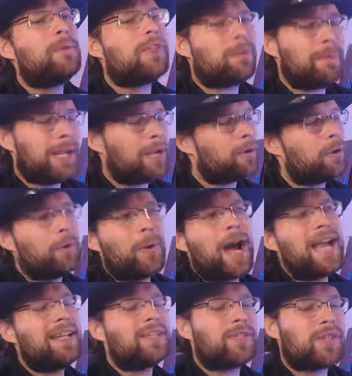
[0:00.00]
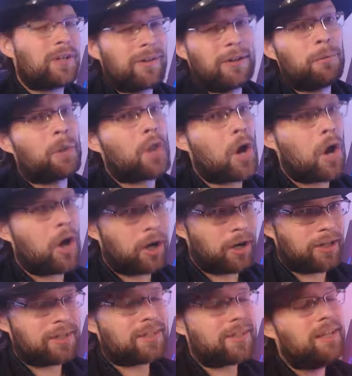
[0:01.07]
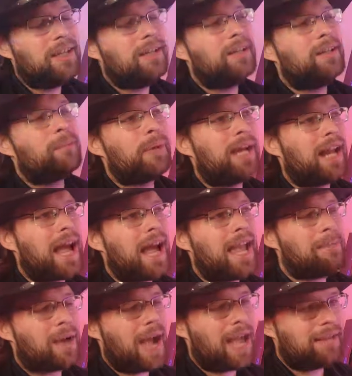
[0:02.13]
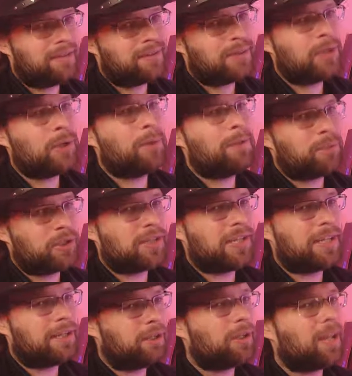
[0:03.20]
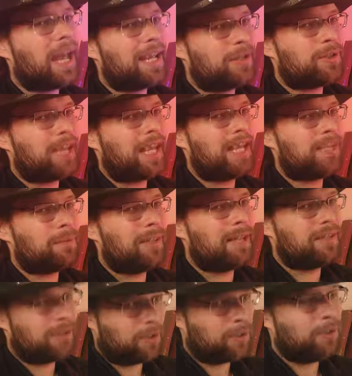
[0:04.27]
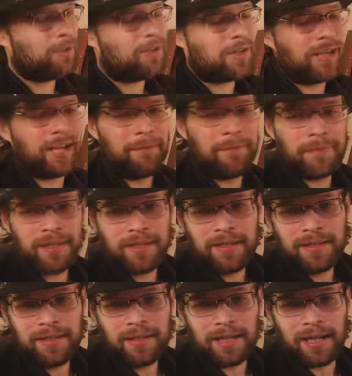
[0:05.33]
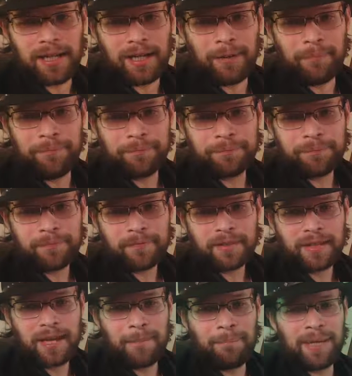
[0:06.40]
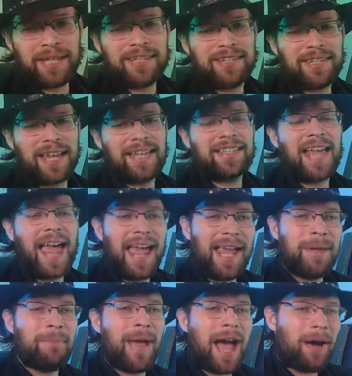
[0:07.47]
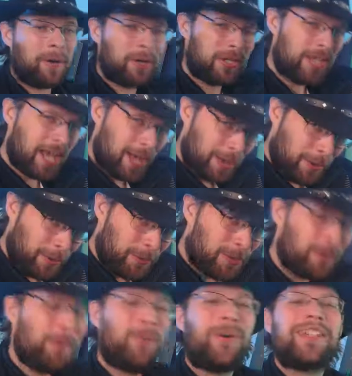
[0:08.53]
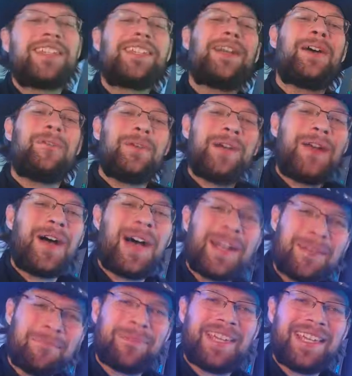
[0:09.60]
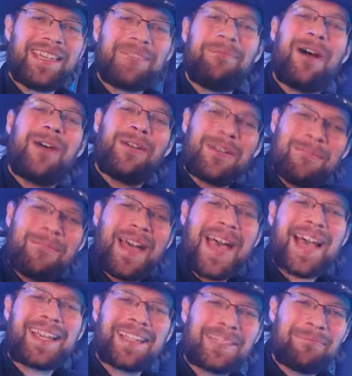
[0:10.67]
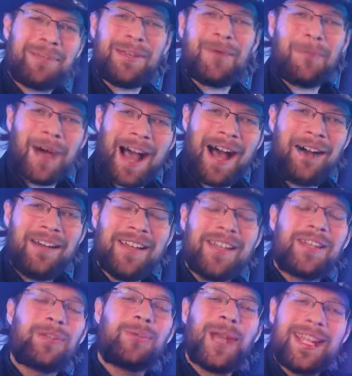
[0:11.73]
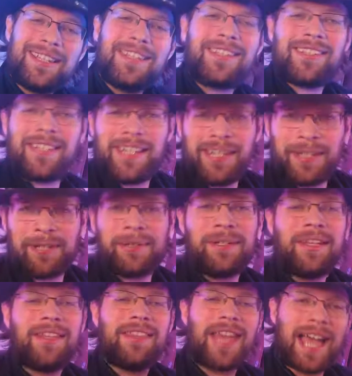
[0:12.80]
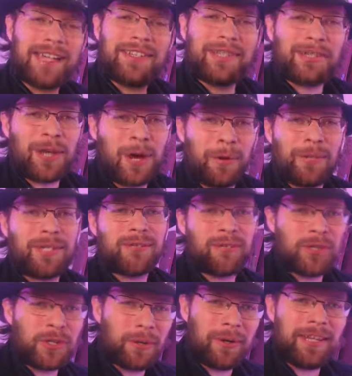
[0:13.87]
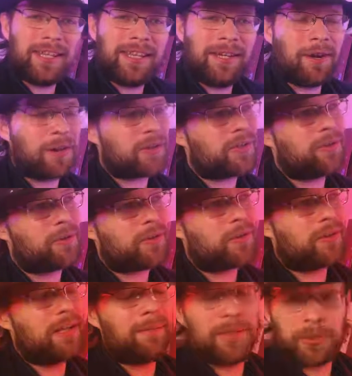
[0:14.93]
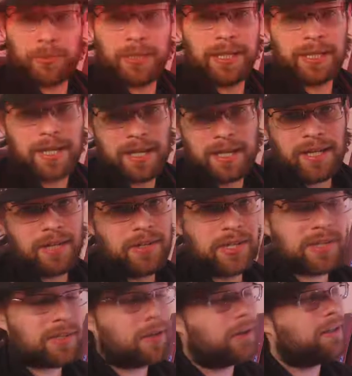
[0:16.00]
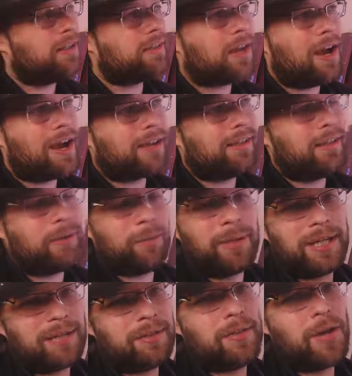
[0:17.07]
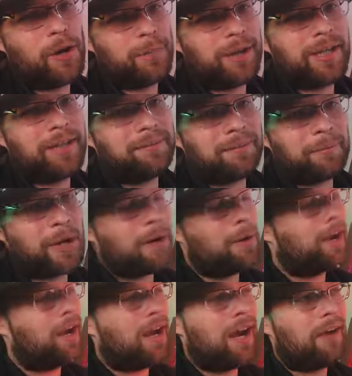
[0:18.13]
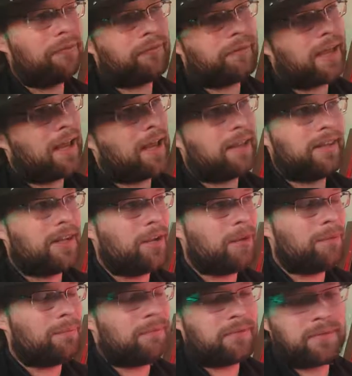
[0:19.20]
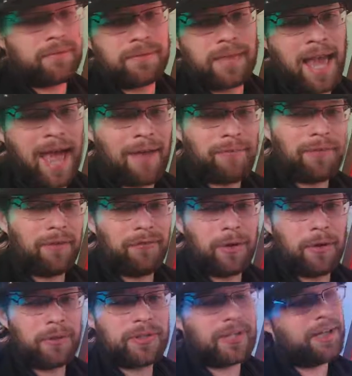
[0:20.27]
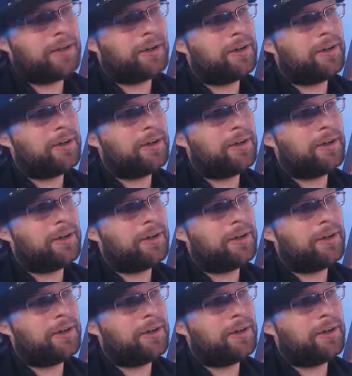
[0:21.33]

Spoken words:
me or who I disagree with aren't, but I do in particular like your taste, man. So touche. Abyss says, "Hey Bauer, yo." What's going on, Abyss? Welcome back. It's been a while. Great to see you. Thanks as always for joining the Arsenal stream this week. Just starting to talk a little bit. You know me. I'm going off. Half of the folks here